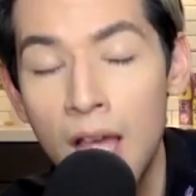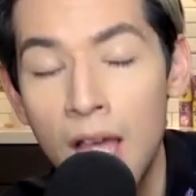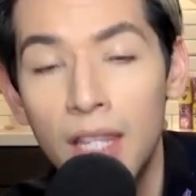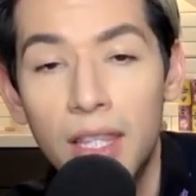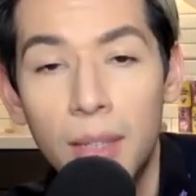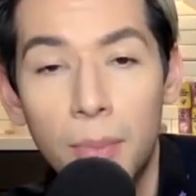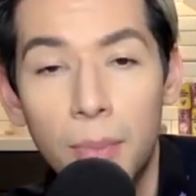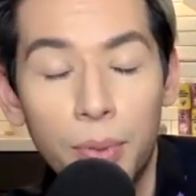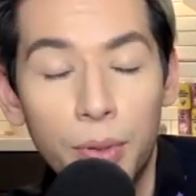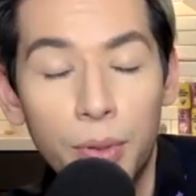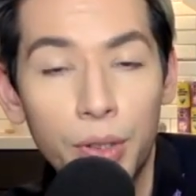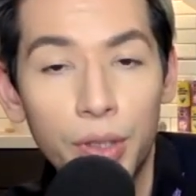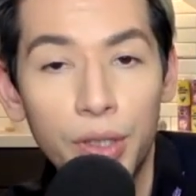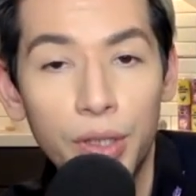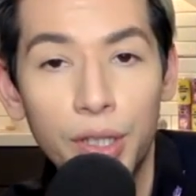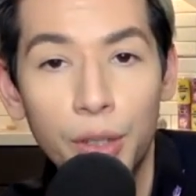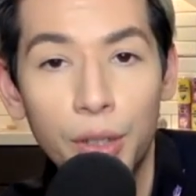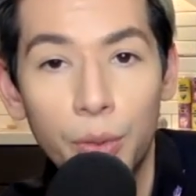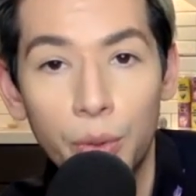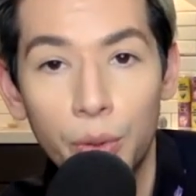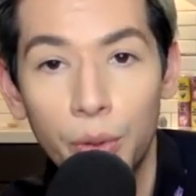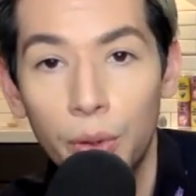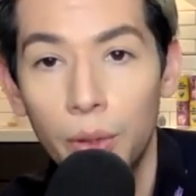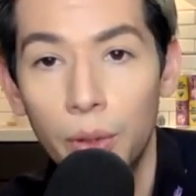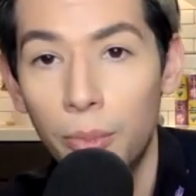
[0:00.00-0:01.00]
The, pr- the
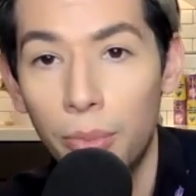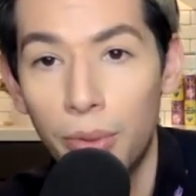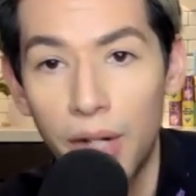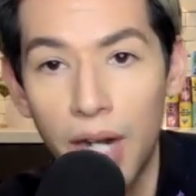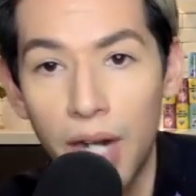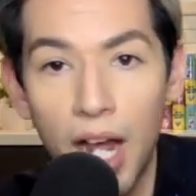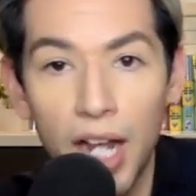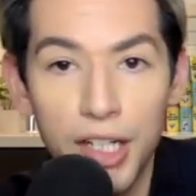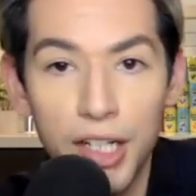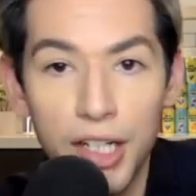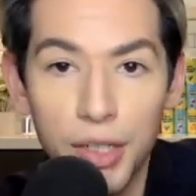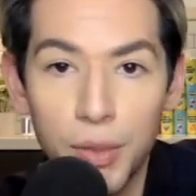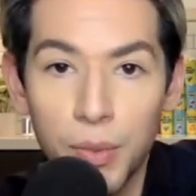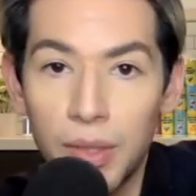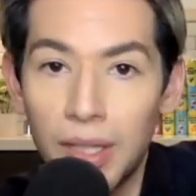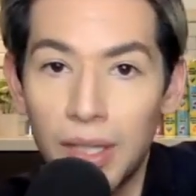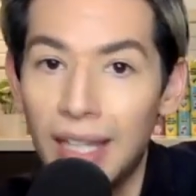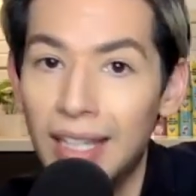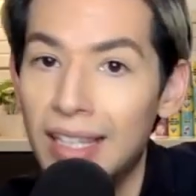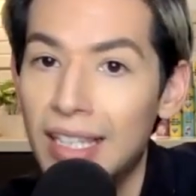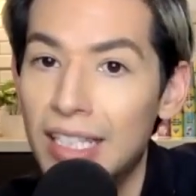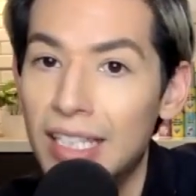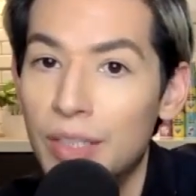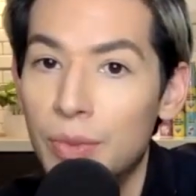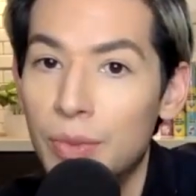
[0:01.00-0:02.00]
crew and production were
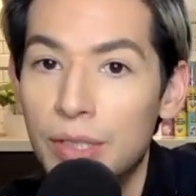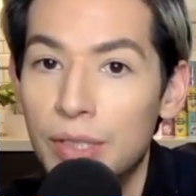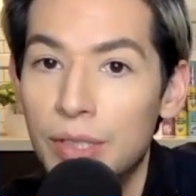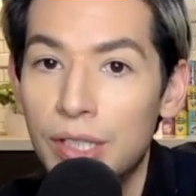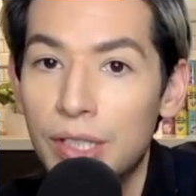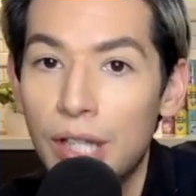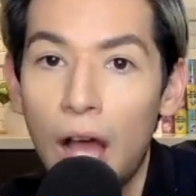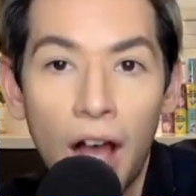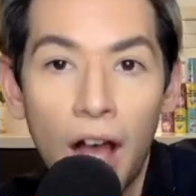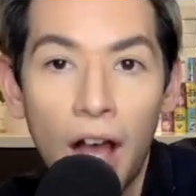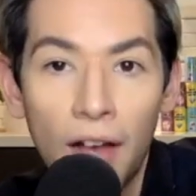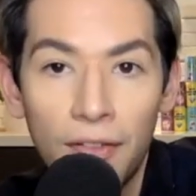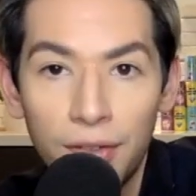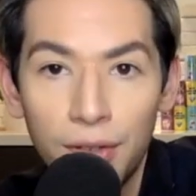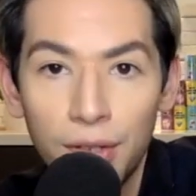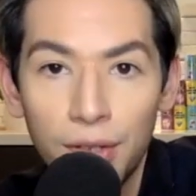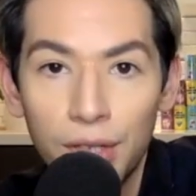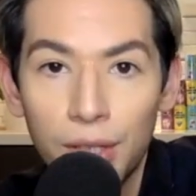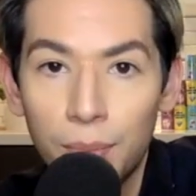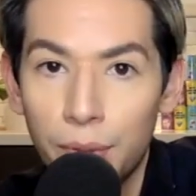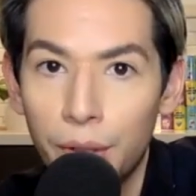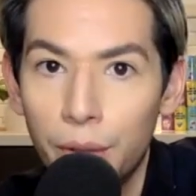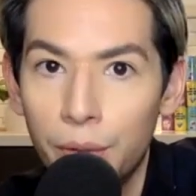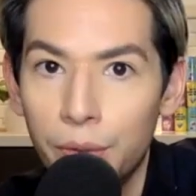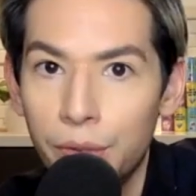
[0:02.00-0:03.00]
like, this was awful. The
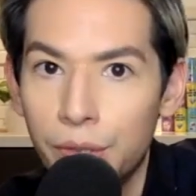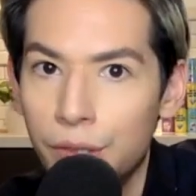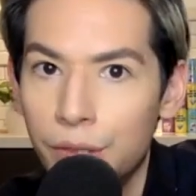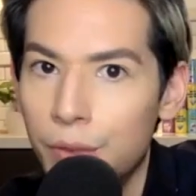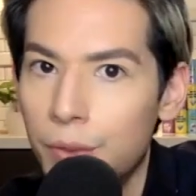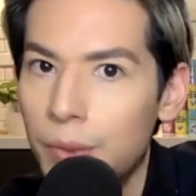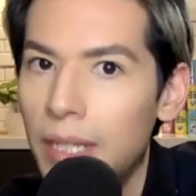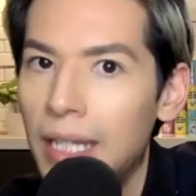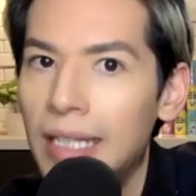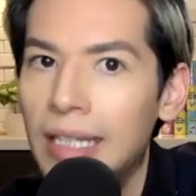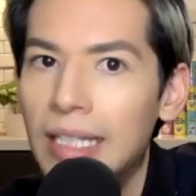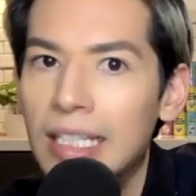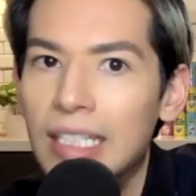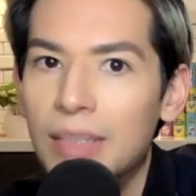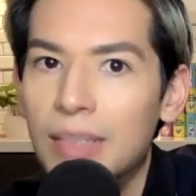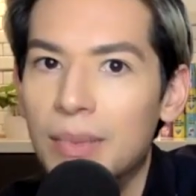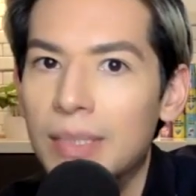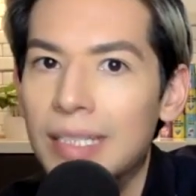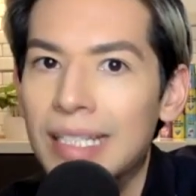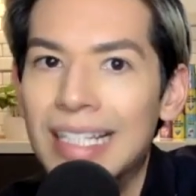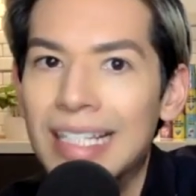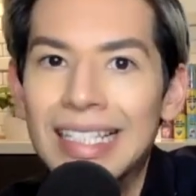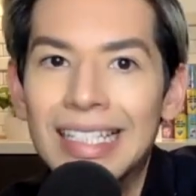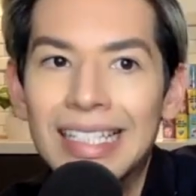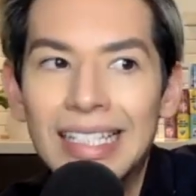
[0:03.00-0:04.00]
producers were like, this was
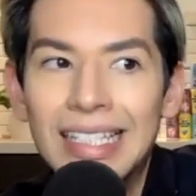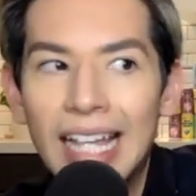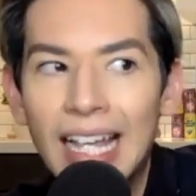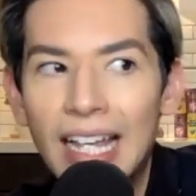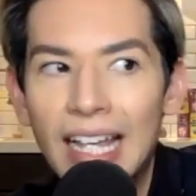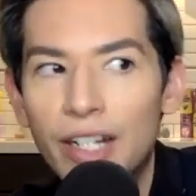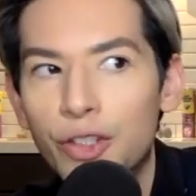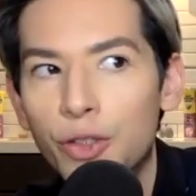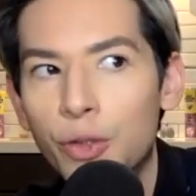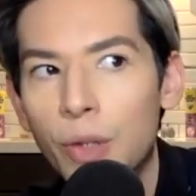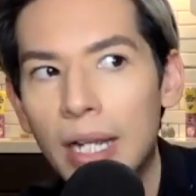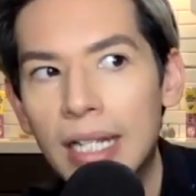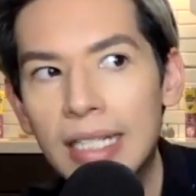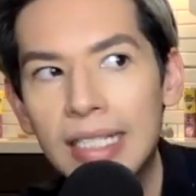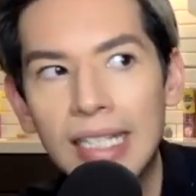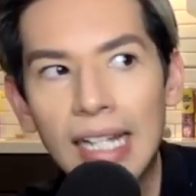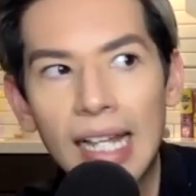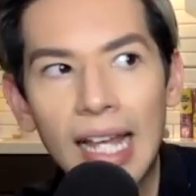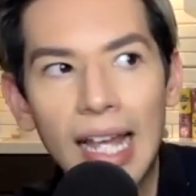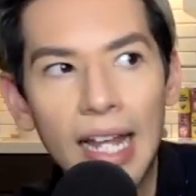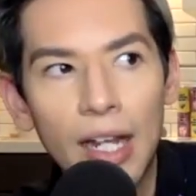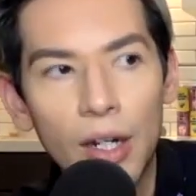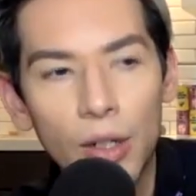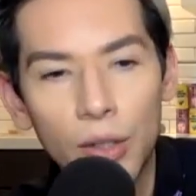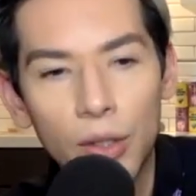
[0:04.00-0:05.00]
insane trying
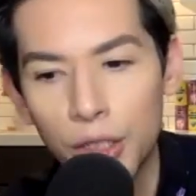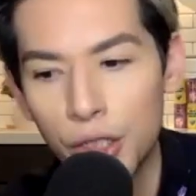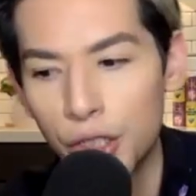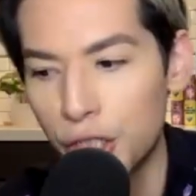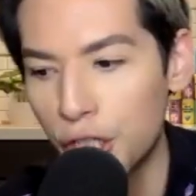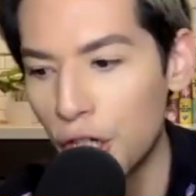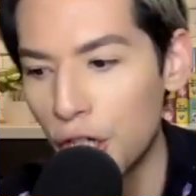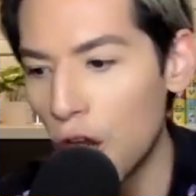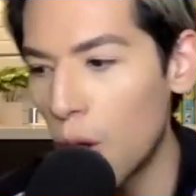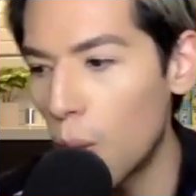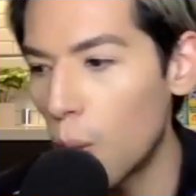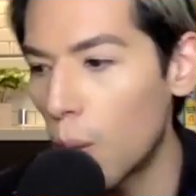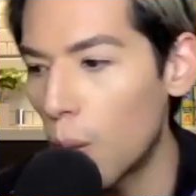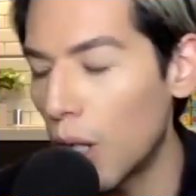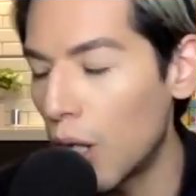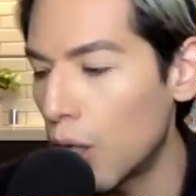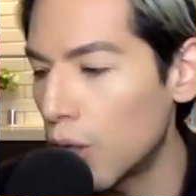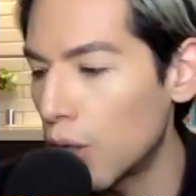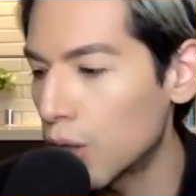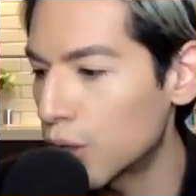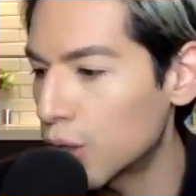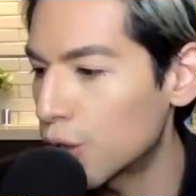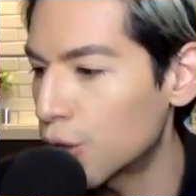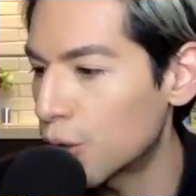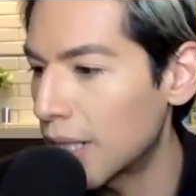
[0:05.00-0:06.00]
to air the show while
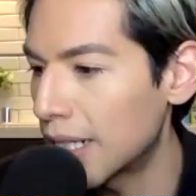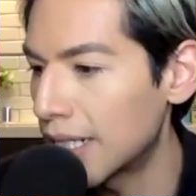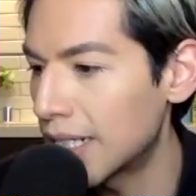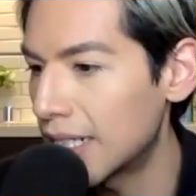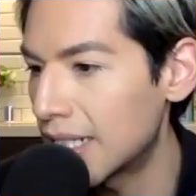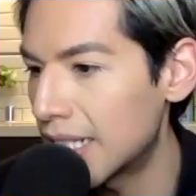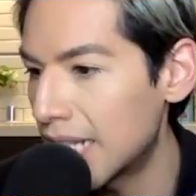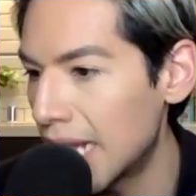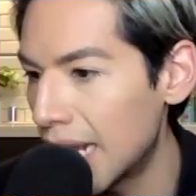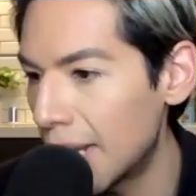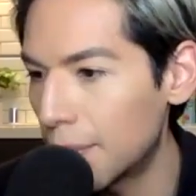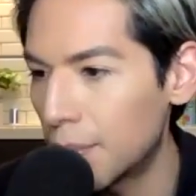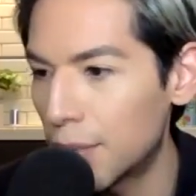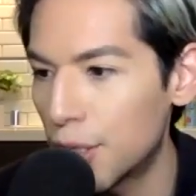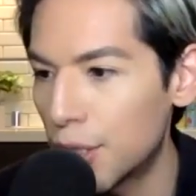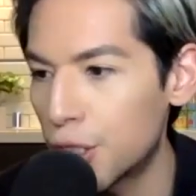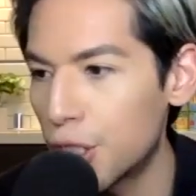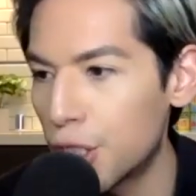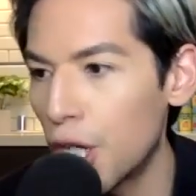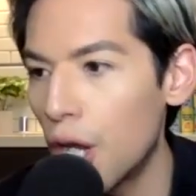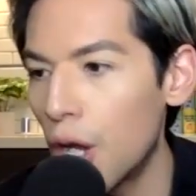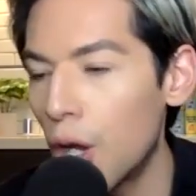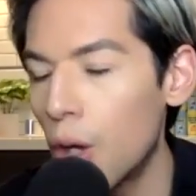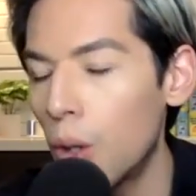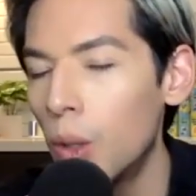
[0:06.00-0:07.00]
also trying to tape the
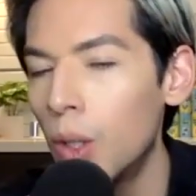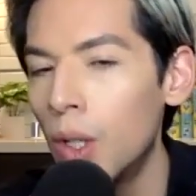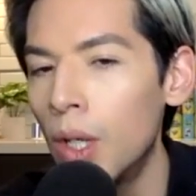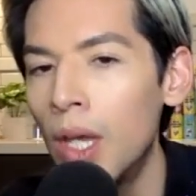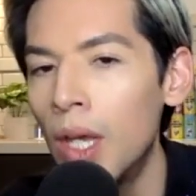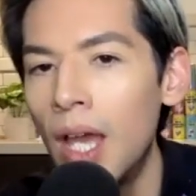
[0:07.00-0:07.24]
show.